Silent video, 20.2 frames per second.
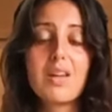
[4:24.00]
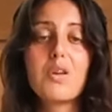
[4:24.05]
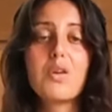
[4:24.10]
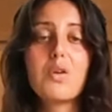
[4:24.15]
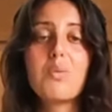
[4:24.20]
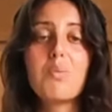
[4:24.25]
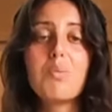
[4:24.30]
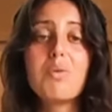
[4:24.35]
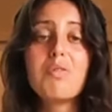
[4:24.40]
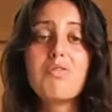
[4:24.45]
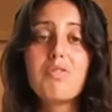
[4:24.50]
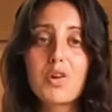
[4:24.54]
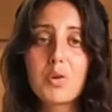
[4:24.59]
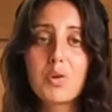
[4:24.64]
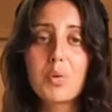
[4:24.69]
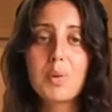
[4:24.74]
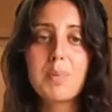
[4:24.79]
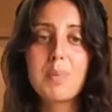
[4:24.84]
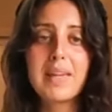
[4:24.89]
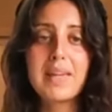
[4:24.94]
Before
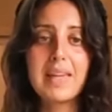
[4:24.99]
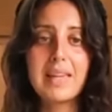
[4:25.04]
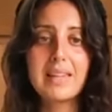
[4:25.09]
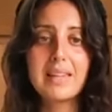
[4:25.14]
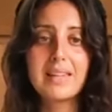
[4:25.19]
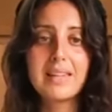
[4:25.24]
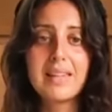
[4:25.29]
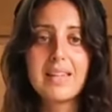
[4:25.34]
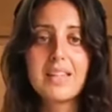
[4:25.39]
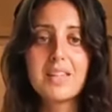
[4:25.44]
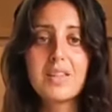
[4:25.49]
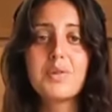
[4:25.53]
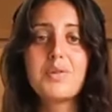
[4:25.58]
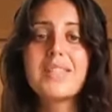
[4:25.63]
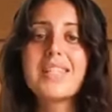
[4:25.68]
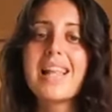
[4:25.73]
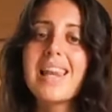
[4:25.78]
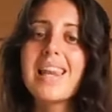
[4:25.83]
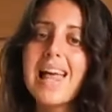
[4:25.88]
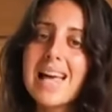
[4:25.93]
we begin, there is
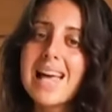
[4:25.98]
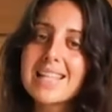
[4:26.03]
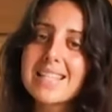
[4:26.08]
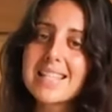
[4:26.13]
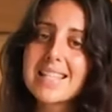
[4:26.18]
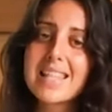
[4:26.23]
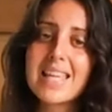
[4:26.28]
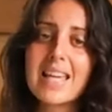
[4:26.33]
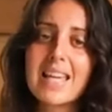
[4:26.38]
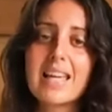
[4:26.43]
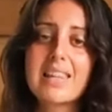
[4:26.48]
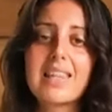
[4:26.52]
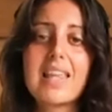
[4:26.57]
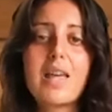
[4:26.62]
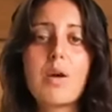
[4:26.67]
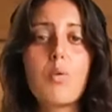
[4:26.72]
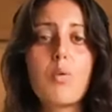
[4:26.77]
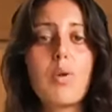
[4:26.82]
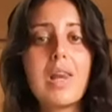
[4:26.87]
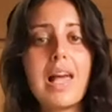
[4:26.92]
a last thing that I
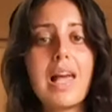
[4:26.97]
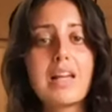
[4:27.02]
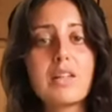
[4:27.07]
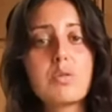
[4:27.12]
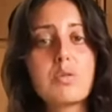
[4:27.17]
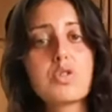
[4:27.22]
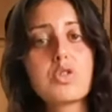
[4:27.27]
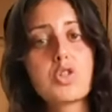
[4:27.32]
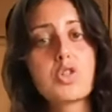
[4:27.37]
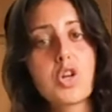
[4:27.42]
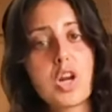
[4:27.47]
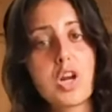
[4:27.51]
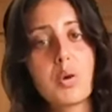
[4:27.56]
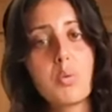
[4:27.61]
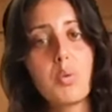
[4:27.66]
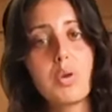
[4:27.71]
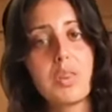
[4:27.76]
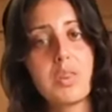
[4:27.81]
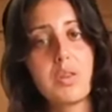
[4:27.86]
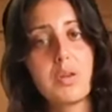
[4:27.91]
would like to share
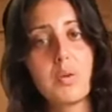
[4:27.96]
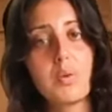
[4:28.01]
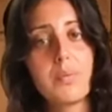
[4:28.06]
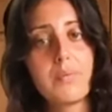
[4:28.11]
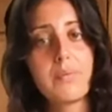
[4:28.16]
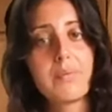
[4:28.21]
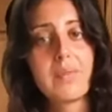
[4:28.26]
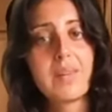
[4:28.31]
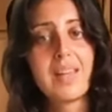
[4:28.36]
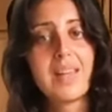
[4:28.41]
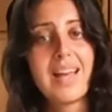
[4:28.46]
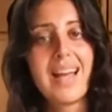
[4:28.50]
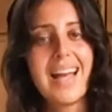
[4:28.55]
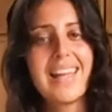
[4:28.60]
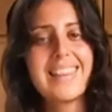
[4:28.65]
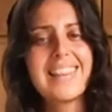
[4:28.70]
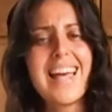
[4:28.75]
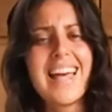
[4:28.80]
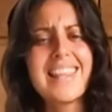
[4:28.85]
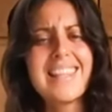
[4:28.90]
with you, and
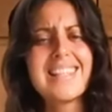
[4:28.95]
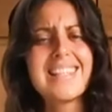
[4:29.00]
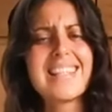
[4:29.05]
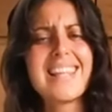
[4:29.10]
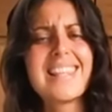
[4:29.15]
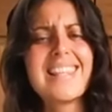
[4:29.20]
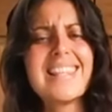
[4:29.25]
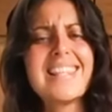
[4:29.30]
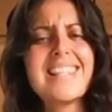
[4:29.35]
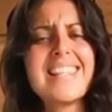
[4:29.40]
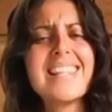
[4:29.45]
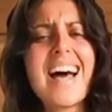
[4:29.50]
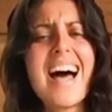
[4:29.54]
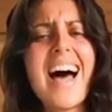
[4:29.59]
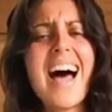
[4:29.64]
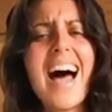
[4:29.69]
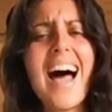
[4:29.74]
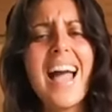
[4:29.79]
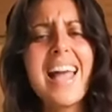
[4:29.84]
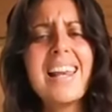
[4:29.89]
that is that this is a
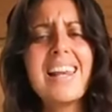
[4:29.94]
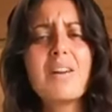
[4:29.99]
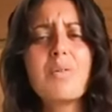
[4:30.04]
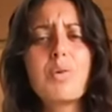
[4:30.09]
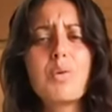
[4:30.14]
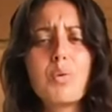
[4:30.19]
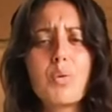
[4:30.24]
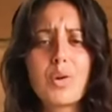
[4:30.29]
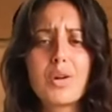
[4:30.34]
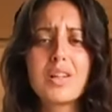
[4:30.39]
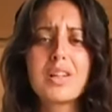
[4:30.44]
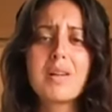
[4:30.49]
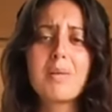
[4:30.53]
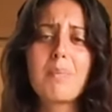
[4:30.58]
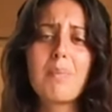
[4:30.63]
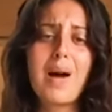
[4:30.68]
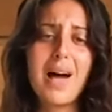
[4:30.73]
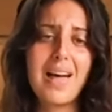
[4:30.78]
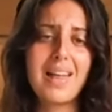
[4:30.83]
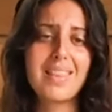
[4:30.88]
highly rewarding
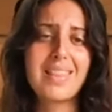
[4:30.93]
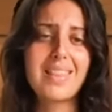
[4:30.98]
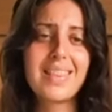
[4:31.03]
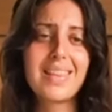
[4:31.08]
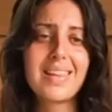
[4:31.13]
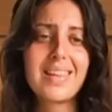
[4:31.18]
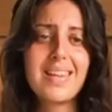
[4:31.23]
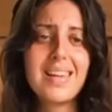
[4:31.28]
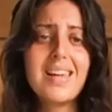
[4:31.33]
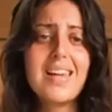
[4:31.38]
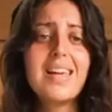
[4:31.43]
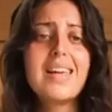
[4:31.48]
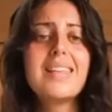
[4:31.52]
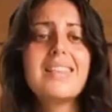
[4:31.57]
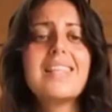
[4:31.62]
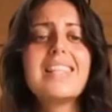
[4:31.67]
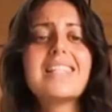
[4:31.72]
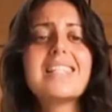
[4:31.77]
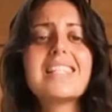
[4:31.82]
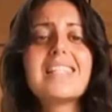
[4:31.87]
path. The
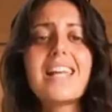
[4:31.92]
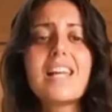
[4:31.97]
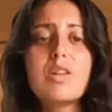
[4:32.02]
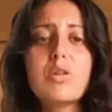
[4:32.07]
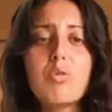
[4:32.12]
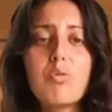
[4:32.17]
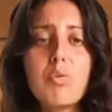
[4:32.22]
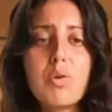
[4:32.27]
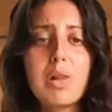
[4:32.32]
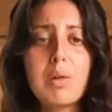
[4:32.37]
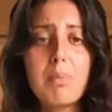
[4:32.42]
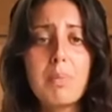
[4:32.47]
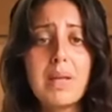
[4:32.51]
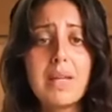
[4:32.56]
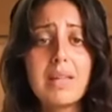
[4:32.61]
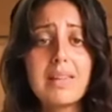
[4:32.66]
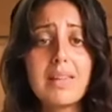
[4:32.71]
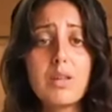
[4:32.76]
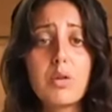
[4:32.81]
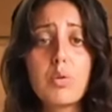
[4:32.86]
state of well-being
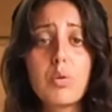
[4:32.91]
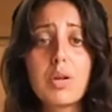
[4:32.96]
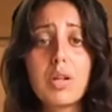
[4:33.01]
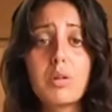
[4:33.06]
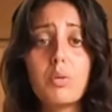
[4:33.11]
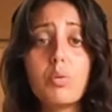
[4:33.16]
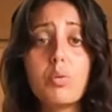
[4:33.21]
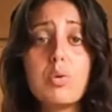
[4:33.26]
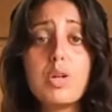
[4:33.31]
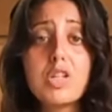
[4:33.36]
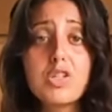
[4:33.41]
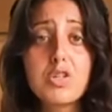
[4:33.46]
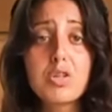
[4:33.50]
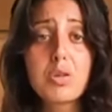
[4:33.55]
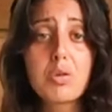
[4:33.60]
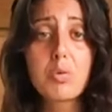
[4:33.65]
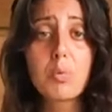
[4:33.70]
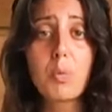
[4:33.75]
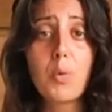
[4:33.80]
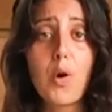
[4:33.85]
that you can reach
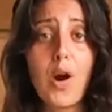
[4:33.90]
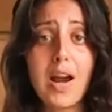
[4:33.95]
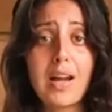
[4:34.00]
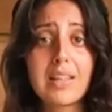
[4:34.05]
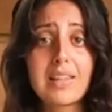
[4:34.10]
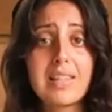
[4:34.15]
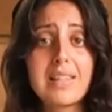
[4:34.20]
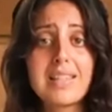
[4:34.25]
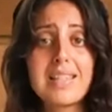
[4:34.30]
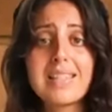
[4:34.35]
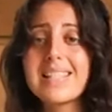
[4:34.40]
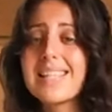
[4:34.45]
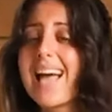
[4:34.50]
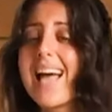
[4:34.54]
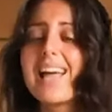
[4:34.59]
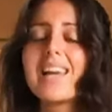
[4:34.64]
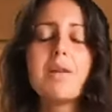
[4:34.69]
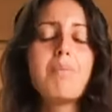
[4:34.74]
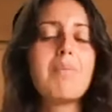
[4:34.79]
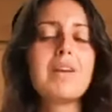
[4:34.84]
through practice is
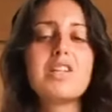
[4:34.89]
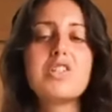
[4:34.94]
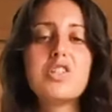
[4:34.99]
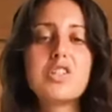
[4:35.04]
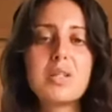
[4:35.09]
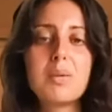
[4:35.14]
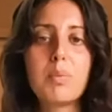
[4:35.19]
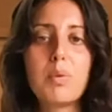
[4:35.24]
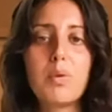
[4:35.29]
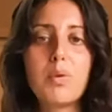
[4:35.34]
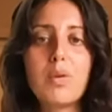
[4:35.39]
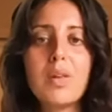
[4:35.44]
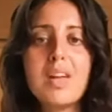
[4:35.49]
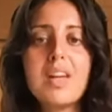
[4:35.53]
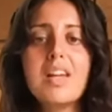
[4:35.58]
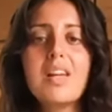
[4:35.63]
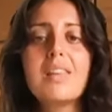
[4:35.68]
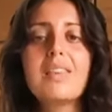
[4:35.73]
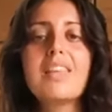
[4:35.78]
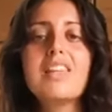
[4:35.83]
unimaginable.
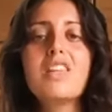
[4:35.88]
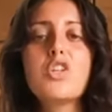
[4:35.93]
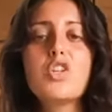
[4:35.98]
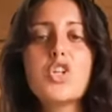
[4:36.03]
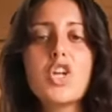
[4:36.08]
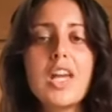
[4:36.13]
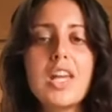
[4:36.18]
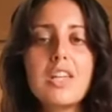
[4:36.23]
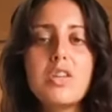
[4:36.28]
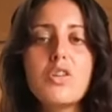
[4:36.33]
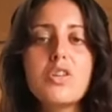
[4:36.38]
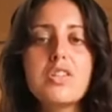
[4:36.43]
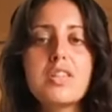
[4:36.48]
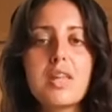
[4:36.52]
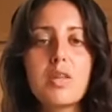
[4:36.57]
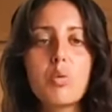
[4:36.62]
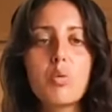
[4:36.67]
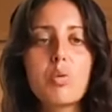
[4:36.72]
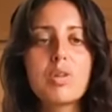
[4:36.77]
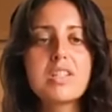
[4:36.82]
The changes that
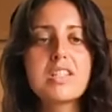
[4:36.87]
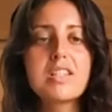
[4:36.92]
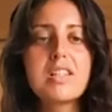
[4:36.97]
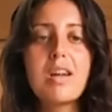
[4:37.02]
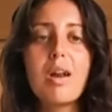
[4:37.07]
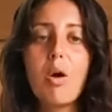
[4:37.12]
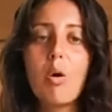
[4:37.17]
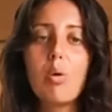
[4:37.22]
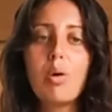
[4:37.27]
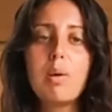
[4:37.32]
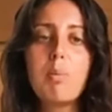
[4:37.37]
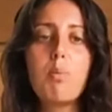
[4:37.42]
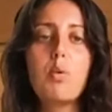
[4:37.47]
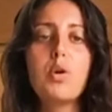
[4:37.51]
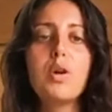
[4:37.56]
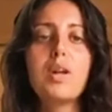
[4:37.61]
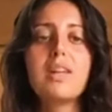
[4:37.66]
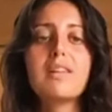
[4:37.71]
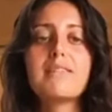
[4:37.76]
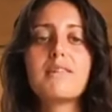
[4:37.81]
it will slowly
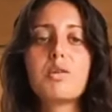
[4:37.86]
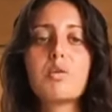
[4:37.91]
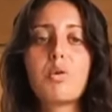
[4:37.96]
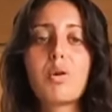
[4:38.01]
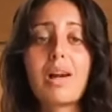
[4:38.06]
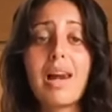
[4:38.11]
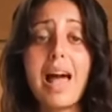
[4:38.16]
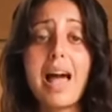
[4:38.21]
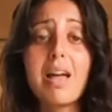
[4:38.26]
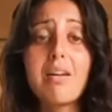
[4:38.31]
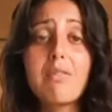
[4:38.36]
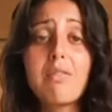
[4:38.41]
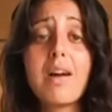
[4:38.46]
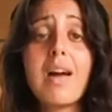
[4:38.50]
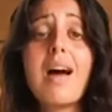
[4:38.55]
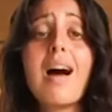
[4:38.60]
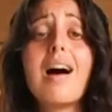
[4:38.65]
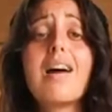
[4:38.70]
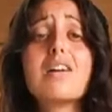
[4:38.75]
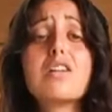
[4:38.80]
bring to your life
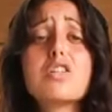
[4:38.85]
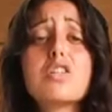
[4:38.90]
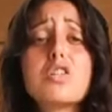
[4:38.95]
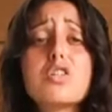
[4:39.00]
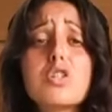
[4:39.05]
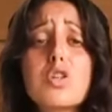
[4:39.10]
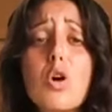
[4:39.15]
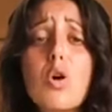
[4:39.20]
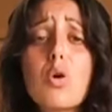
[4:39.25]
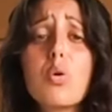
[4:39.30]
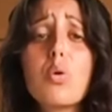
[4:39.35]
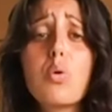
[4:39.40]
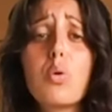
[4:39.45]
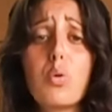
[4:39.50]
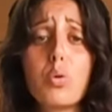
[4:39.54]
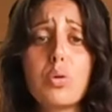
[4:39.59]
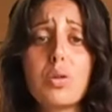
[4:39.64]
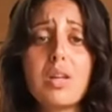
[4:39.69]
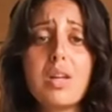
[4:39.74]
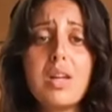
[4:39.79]
are so good
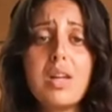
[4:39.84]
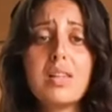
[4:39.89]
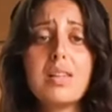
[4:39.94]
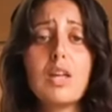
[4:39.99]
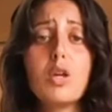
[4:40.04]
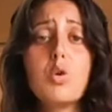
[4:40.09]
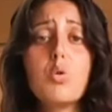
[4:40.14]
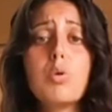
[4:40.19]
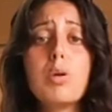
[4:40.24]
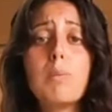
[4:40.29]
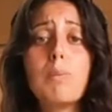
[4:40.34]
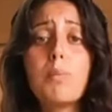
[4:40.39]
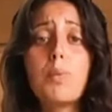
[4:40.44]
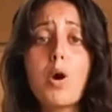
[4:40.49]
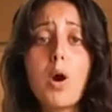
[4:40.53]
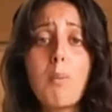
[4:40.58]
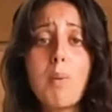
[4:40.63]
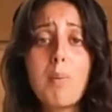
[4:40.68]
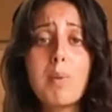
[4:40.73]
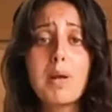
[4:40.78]
that you will
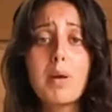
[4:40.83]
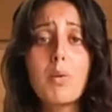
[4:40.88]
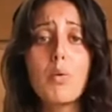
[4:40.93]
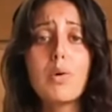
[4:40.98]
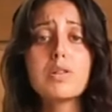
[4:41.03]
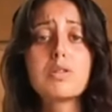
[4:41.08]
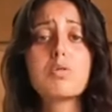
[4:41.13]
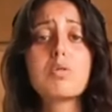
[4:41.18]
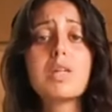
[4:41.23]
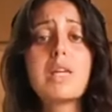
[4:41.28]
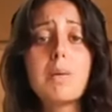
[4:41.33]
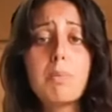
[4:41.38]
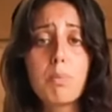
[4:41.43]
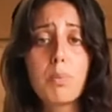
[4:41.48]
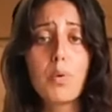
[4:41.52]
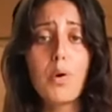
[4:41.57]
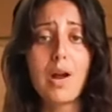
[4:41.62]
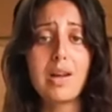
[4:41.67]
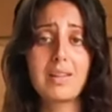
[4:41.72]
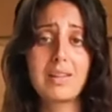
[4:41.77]
probably want to keep
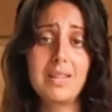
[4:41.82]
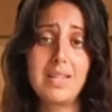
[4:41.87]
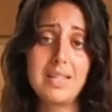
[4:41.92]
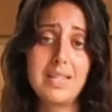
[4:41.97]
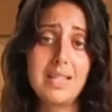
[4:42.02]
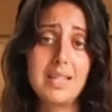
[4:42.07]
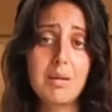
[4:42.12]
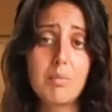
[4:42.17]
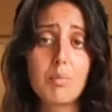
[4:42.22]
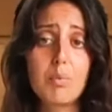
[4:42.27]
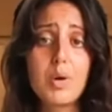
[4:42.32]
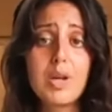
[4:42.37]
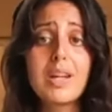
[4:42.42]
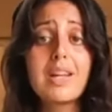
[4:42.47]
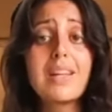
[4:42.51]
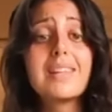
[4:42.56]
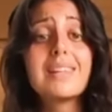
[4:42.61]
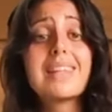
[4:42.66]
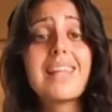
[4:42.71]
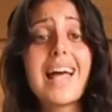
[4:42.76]
practicing
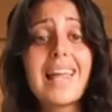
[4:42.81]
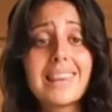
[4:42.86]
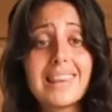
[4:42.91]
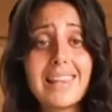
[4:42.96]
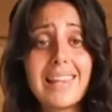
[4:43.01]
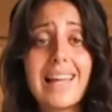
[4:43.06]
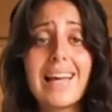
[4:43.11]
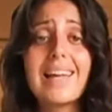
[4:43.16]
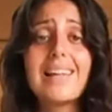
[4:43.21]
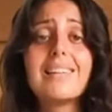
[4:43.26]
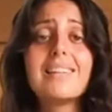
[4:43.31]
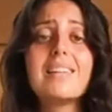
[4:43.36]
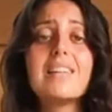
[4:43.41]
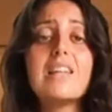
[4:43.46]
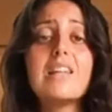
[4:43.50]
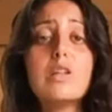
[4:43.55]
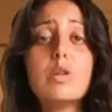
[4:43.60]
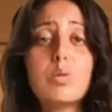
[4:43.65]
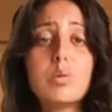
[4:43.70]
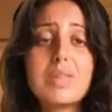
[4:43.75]
bringing that light
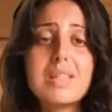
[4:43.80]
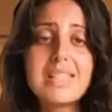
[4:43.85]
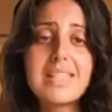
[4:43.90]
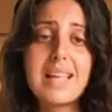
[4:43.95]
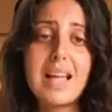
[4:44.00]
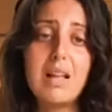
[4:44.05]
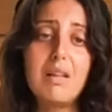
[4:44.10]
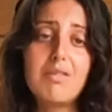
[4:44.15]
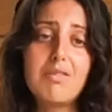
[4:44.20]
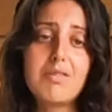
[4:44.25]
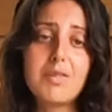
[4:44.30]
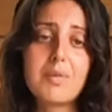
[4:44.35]
into the self.